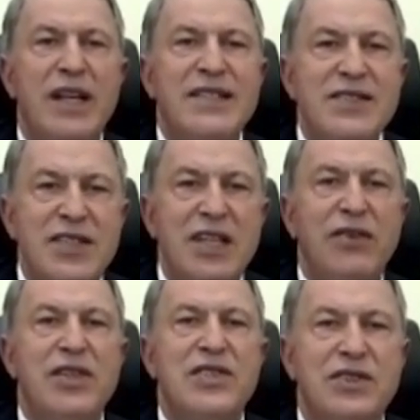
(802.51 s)

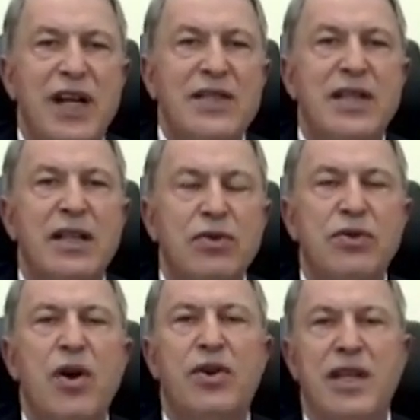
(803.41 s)
serious threats to
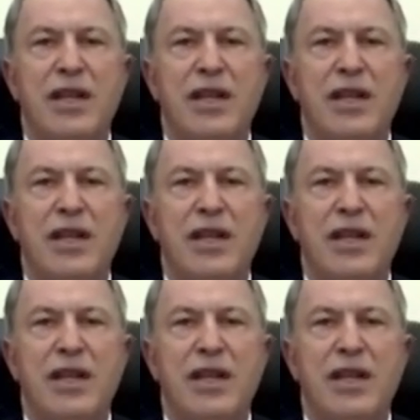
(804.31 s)
Turkey.